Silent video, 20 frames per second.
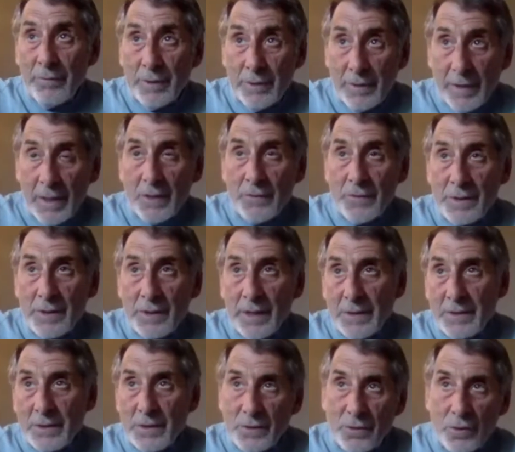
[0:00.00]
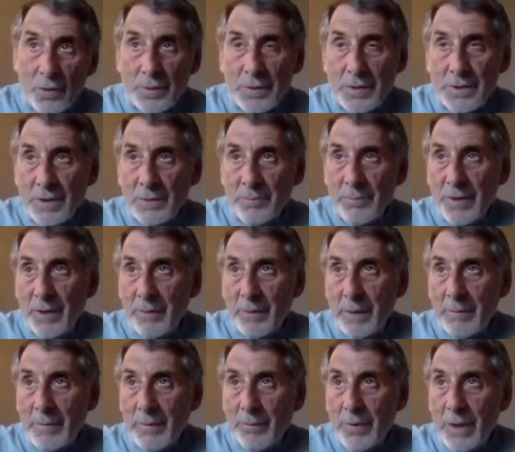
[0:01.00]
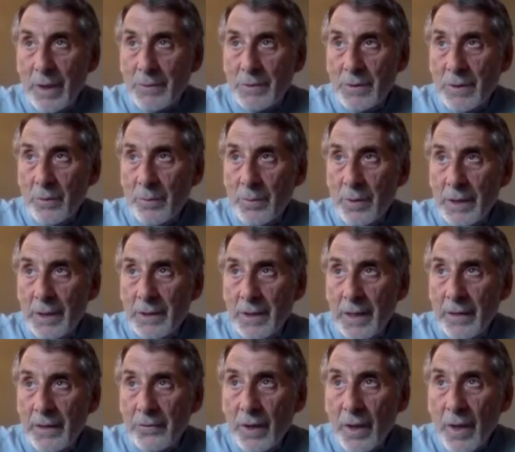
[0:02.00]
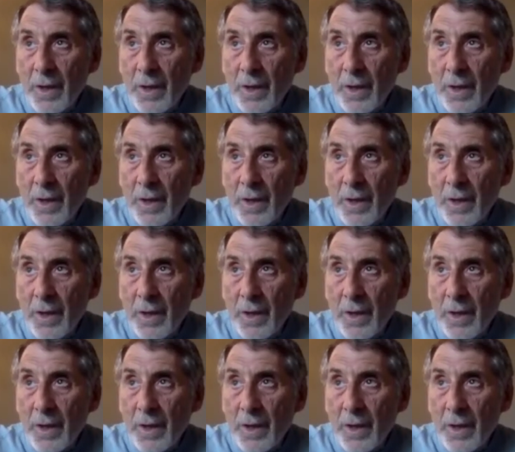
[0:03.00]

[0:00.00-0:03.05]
dangerous cases too, which is maybe perhaps another podcast.